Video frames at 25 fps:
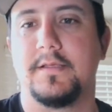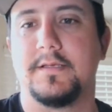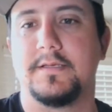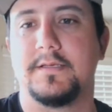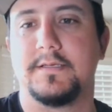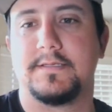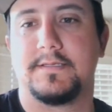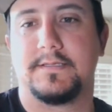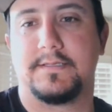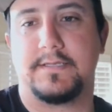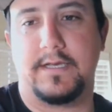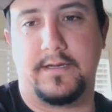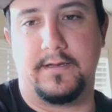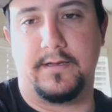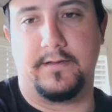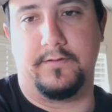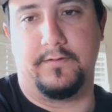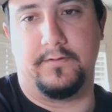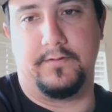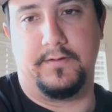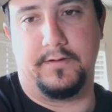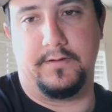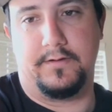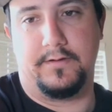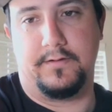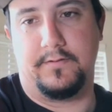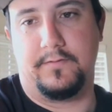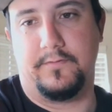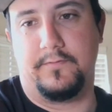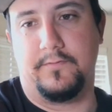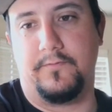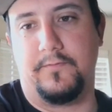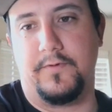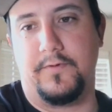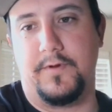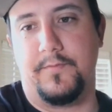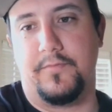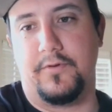Secondly,
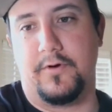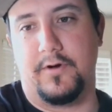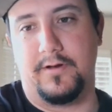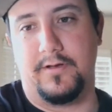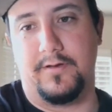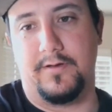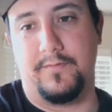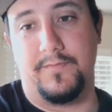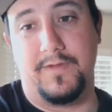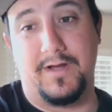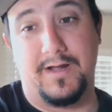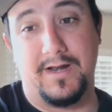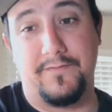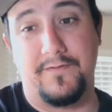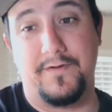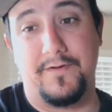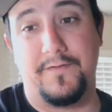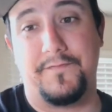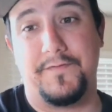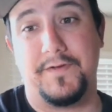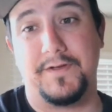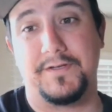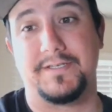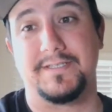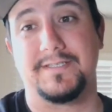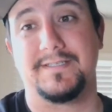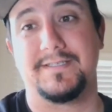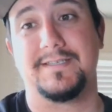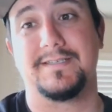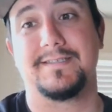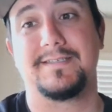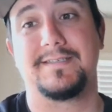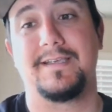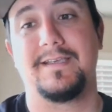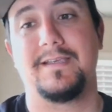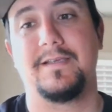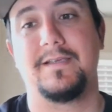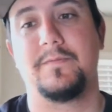we brought up not every fish is the
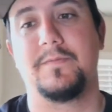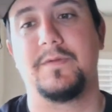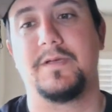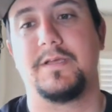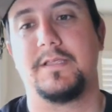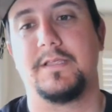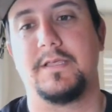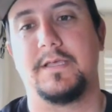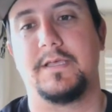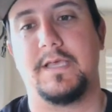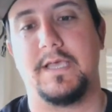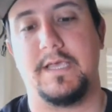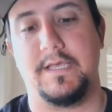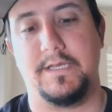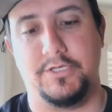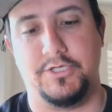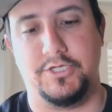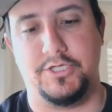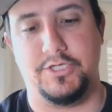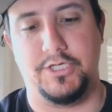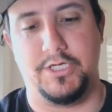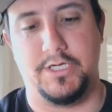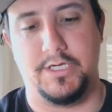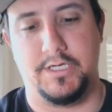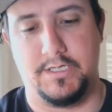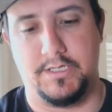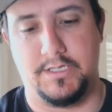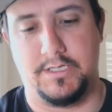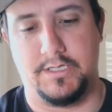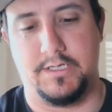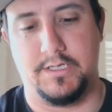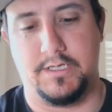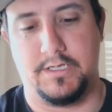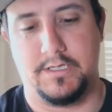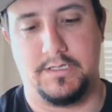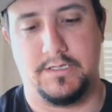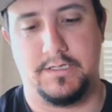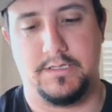same. A
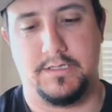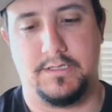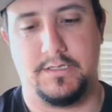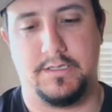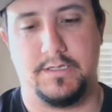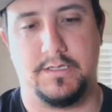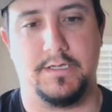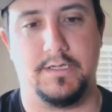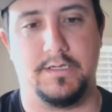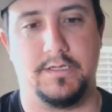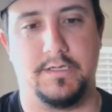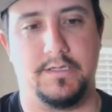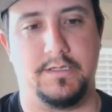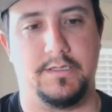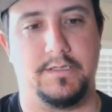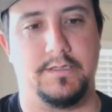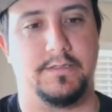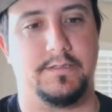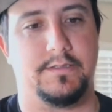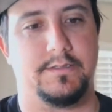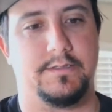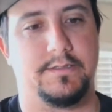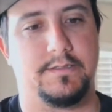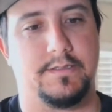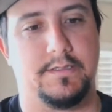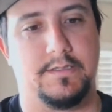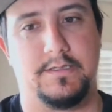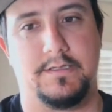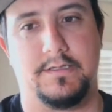jig is,